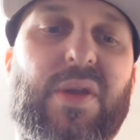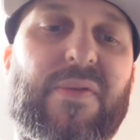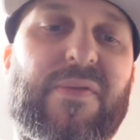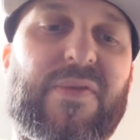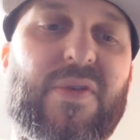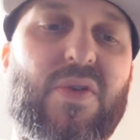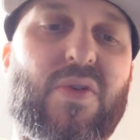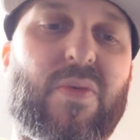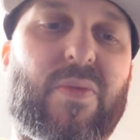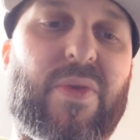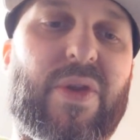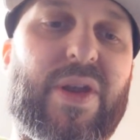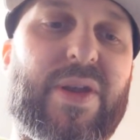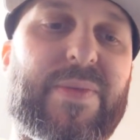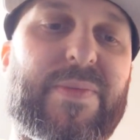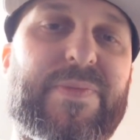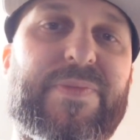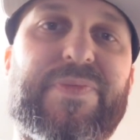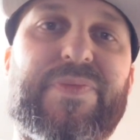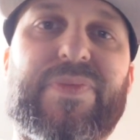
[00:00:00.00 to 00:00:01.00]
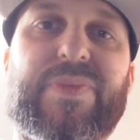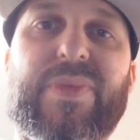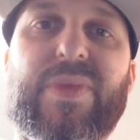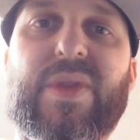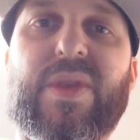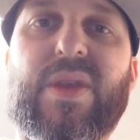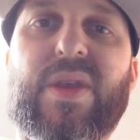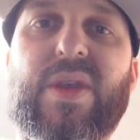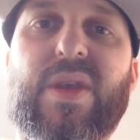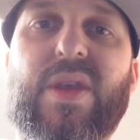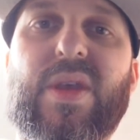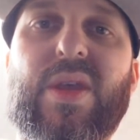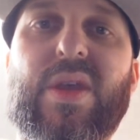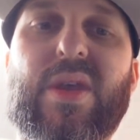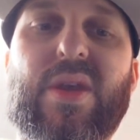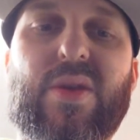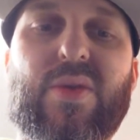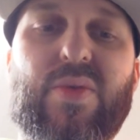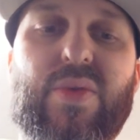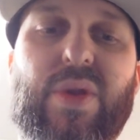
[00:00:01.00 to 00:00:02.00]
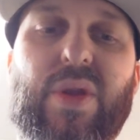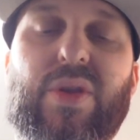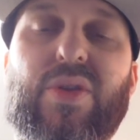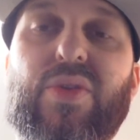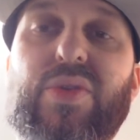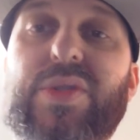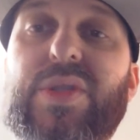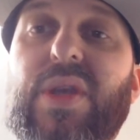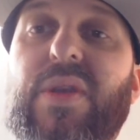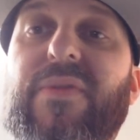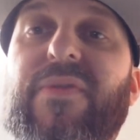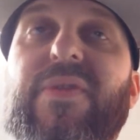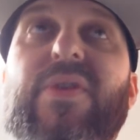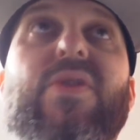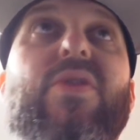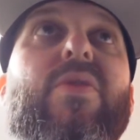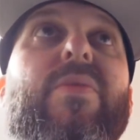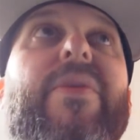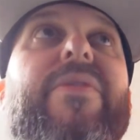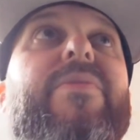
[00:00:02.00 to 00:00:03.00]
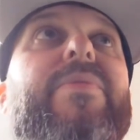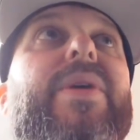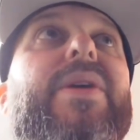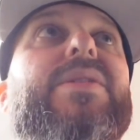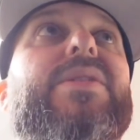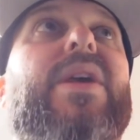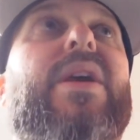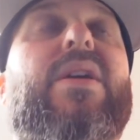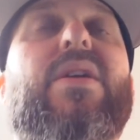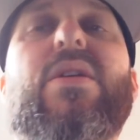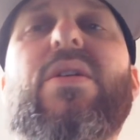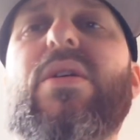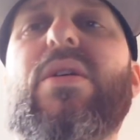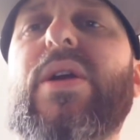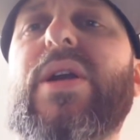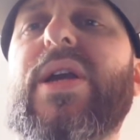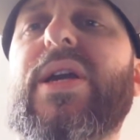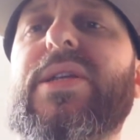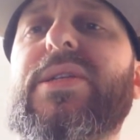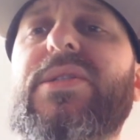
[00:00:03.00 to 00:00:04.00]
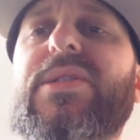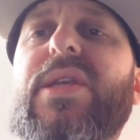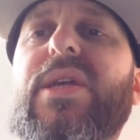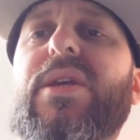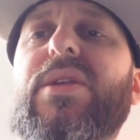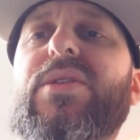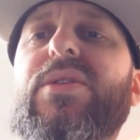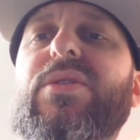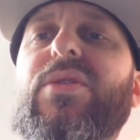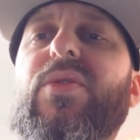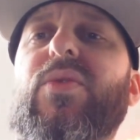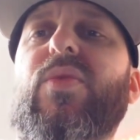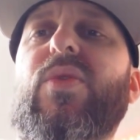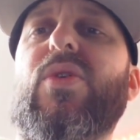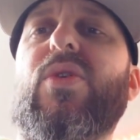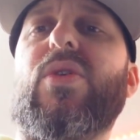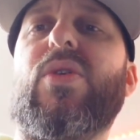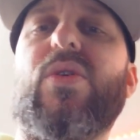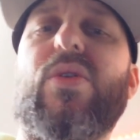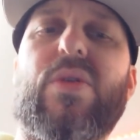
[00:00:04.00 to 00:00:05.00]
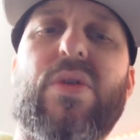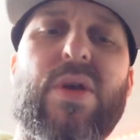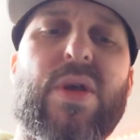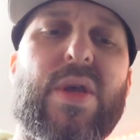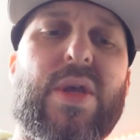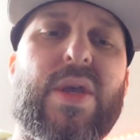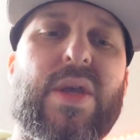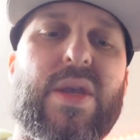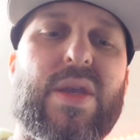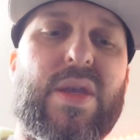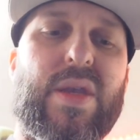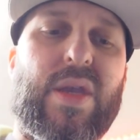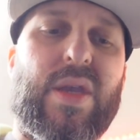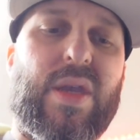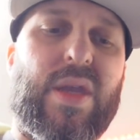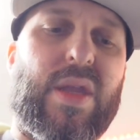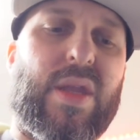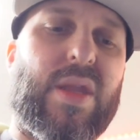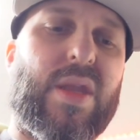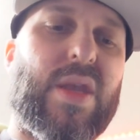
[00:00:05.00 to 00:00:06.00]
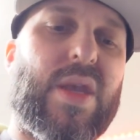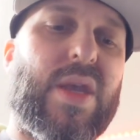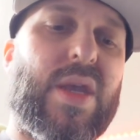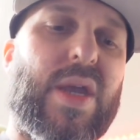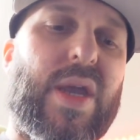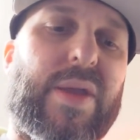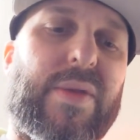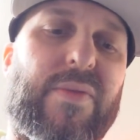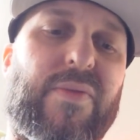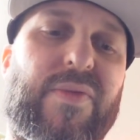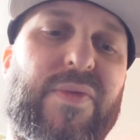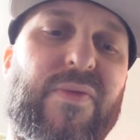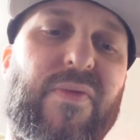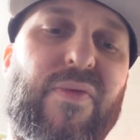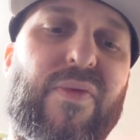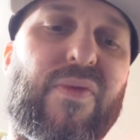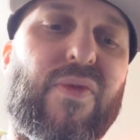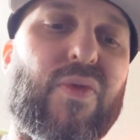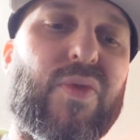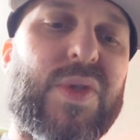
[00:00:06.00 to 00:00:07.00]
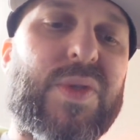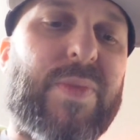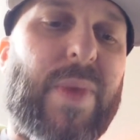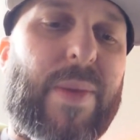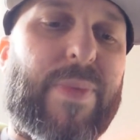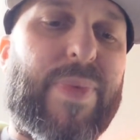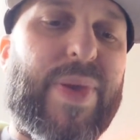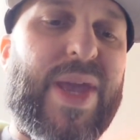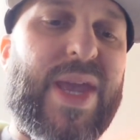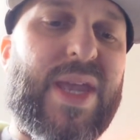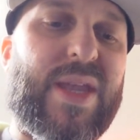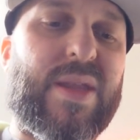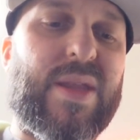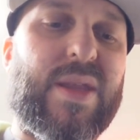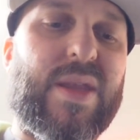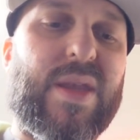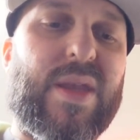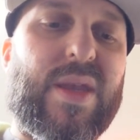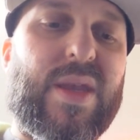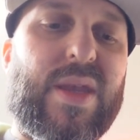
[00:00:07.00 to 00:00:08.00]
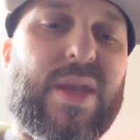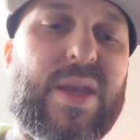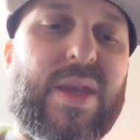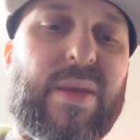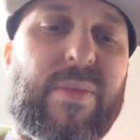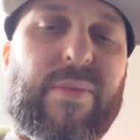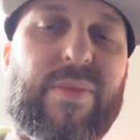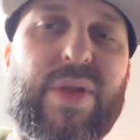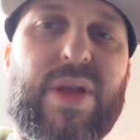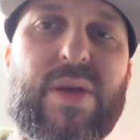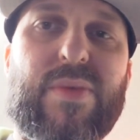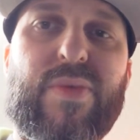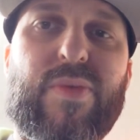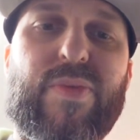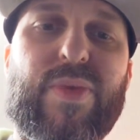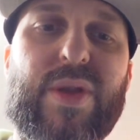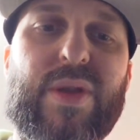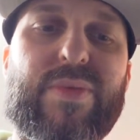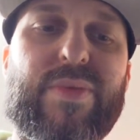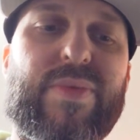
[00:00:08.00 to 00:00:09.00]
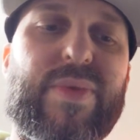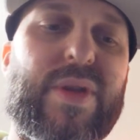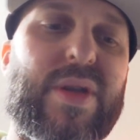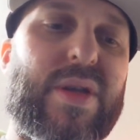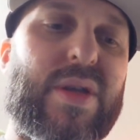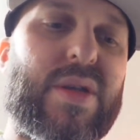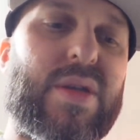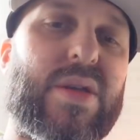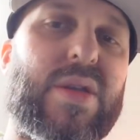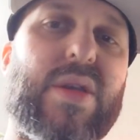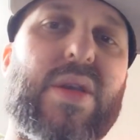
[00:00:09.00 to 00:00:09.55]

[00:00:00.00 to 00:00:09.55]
foam, right? With acoustic foam, everybody's like, oh, I gotta stick it to the wall, and it ruins my paint, and blah, blah, blah, blah, blah.